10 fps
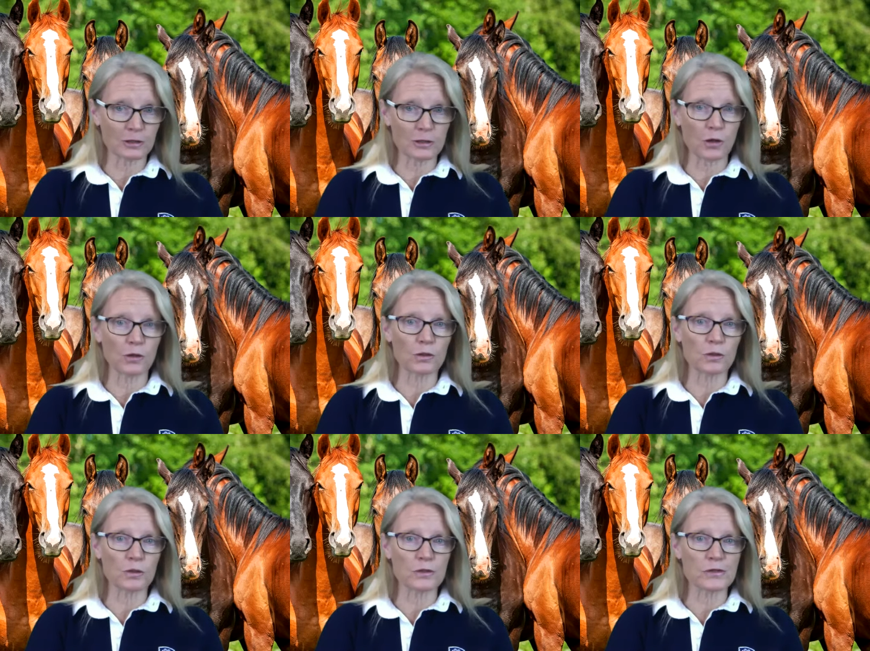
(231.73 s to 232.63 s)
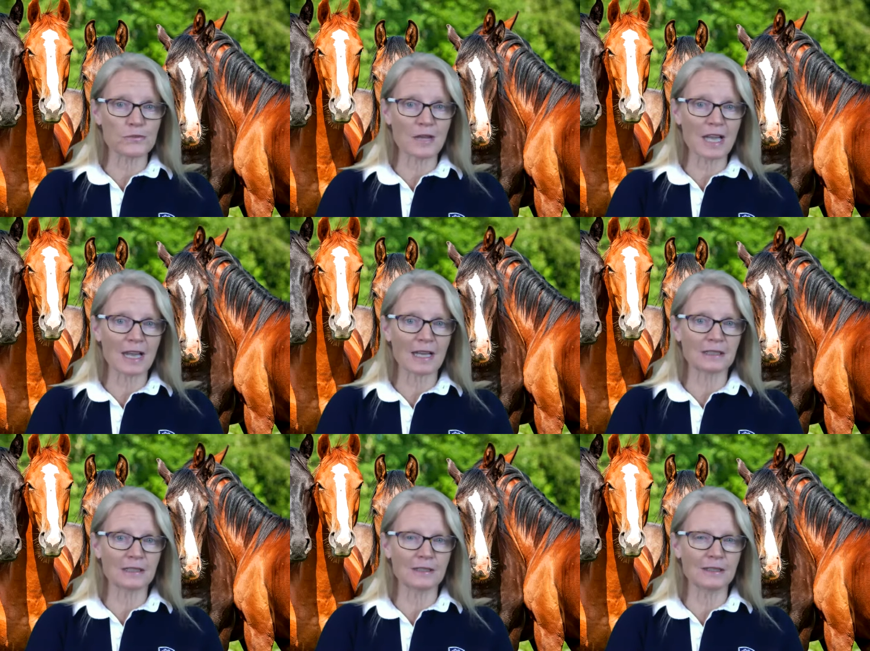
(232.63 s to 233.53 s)
and not on the horse's back
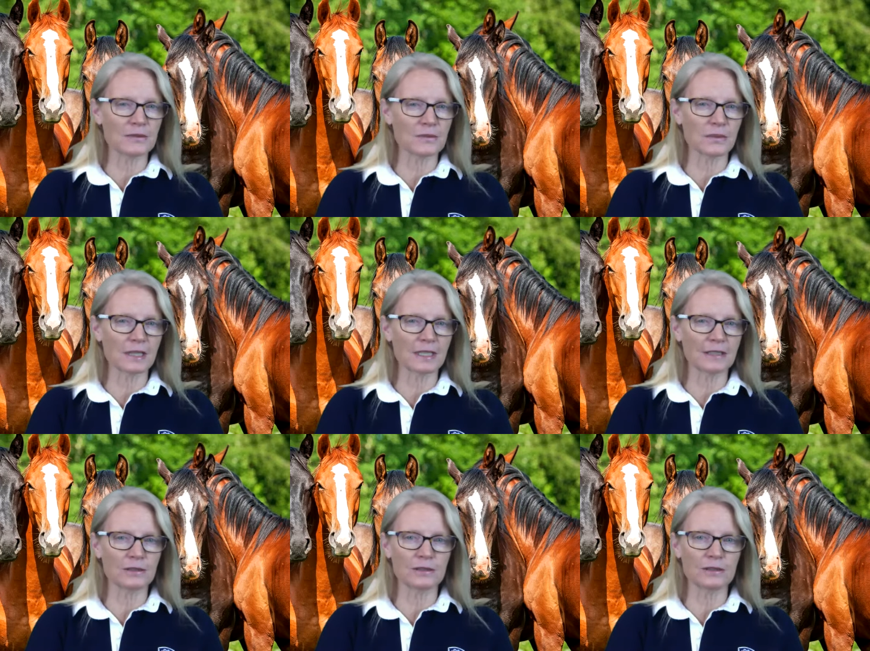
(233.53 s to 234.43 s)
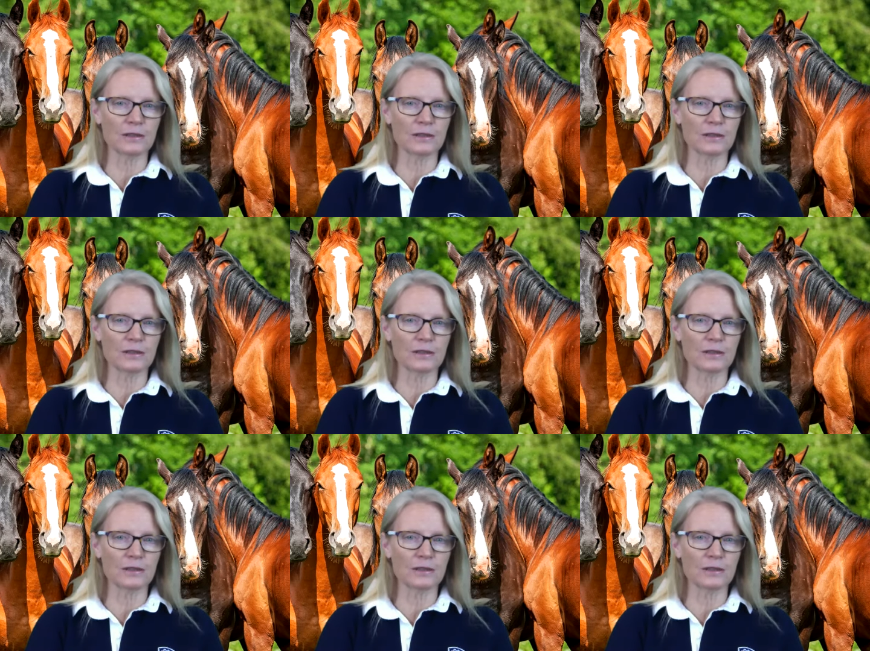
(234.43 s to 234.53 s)
is really,